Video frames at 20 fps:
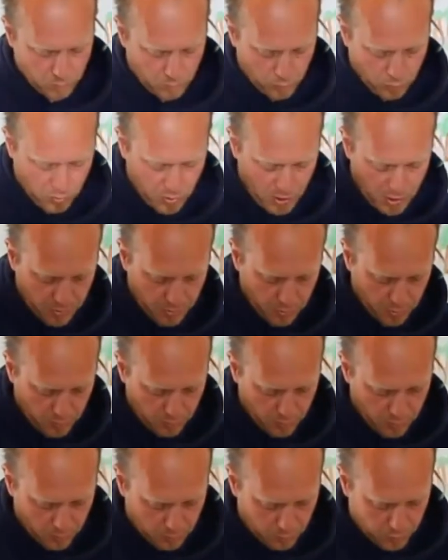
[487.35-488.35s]
blender a
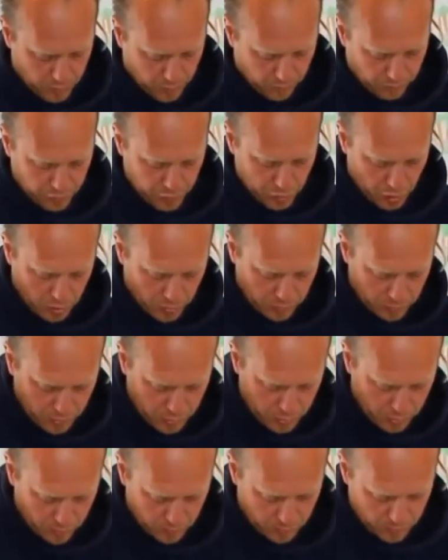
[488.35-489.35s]
bit of
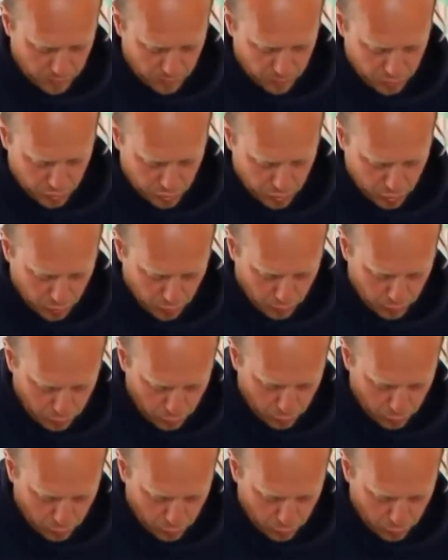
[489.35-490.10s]
chance, just going to